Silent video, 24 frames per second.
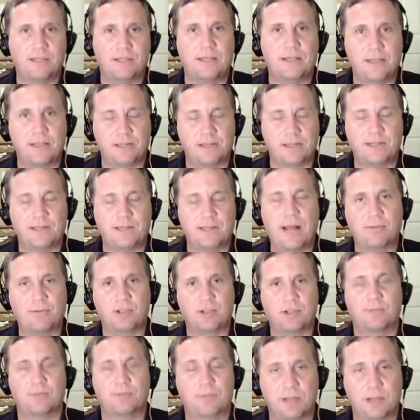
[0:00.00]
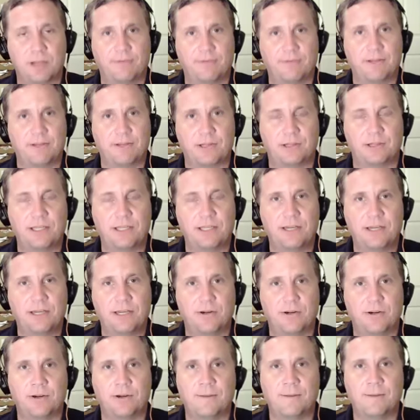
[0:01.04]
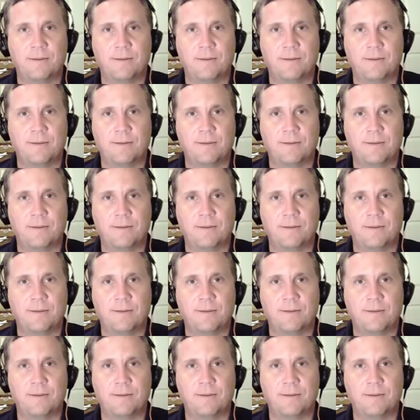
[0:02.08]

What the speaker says: He established himself as a leader.